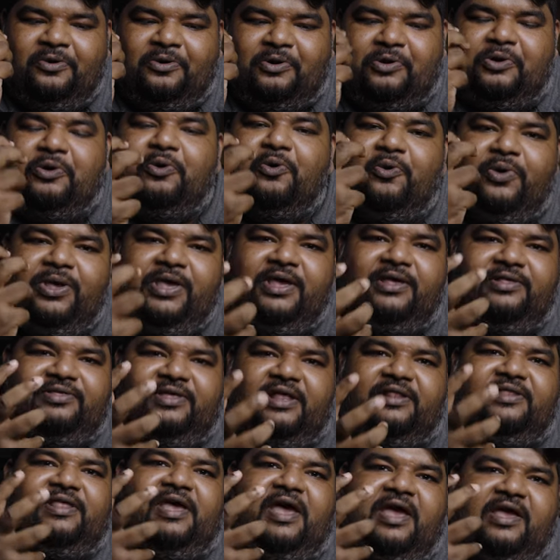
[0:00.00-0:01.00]
knowing
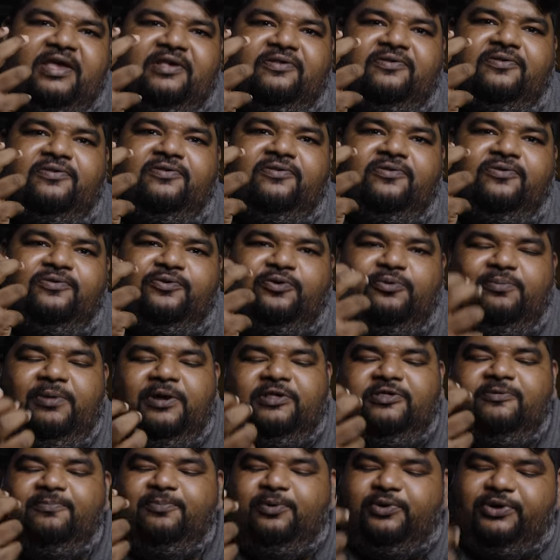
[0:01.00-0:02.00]
that there is so
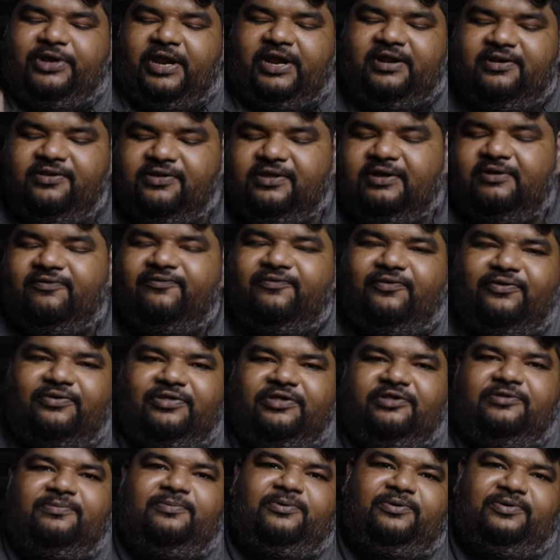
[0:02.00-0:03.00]
much potential for
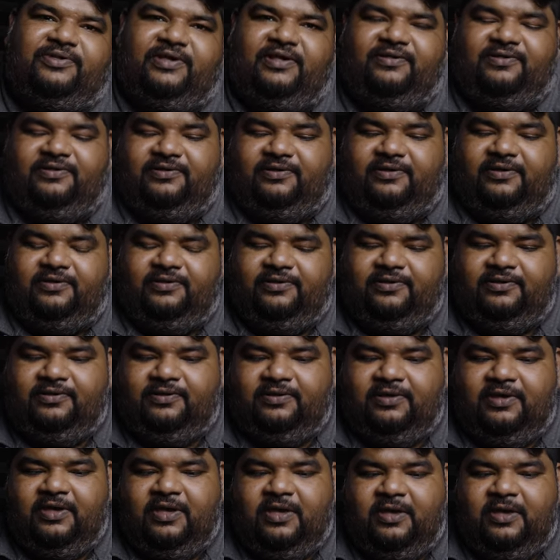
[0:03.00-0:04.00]
these processors,